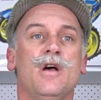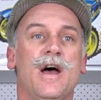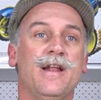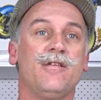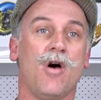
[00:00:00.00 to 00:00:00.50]

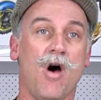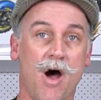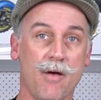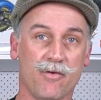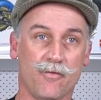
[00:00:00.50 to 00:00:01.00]
and that's a
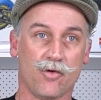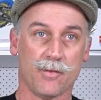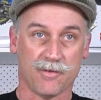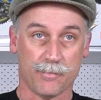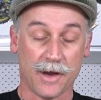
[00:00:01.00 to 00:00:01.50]
high
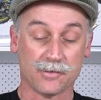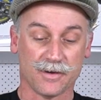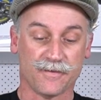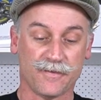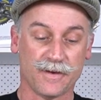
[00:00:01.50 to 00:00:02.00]
performance
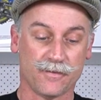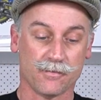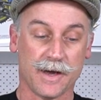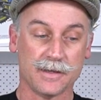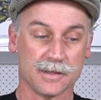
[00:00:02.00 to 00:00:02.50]
battery fit for
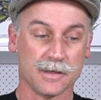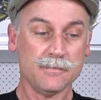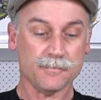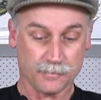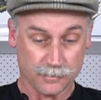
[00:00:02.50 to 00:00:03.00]
racing.
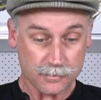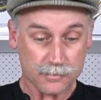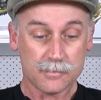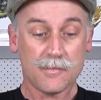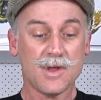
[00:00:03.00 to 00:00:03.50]

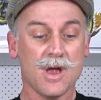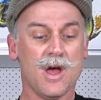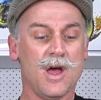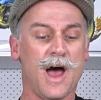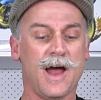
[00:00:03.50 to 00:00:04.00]

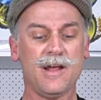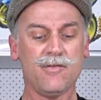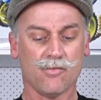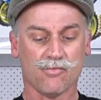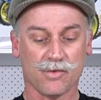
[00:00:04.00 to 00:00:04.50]
And these
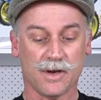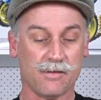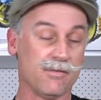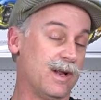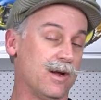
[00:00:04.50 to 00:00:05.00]
are
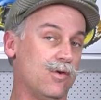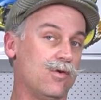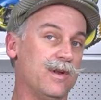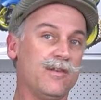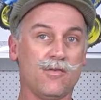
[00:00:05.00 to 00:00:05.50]
really, really
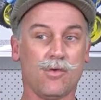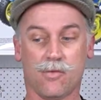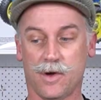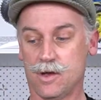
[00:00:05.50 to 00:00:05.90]
cool. This is what we